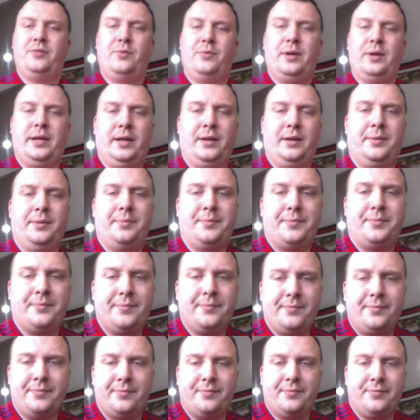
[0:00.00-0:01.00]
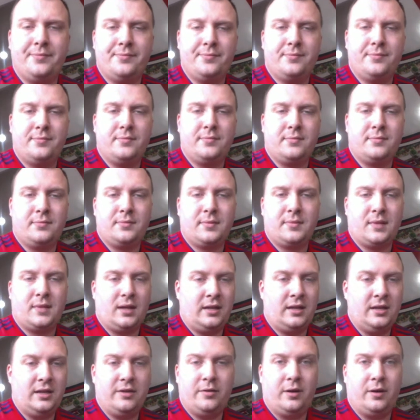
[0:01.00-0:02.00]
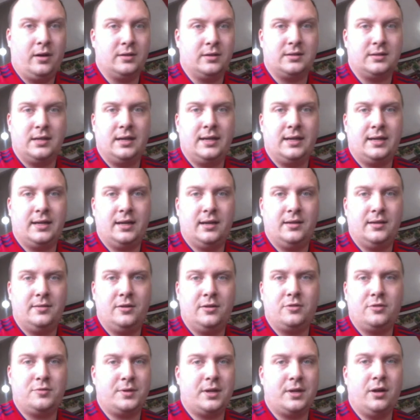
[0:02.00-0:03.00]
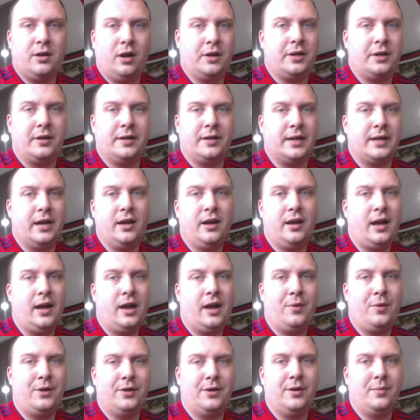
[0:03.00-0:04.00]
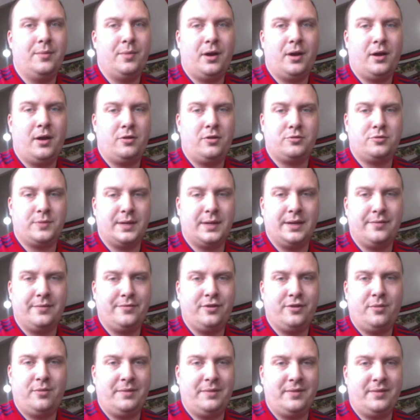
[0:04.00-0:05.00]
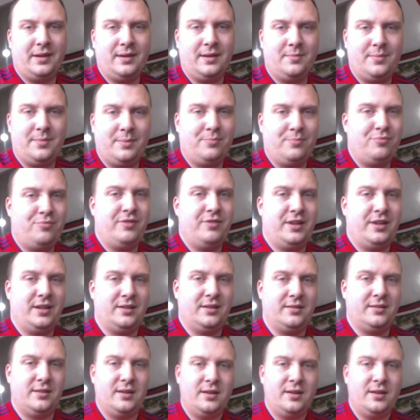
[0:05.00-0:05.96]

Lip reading: win here. You know what? I'll take it. As long as I don't care how we do it, but as long as we get through, it'll be brilliant.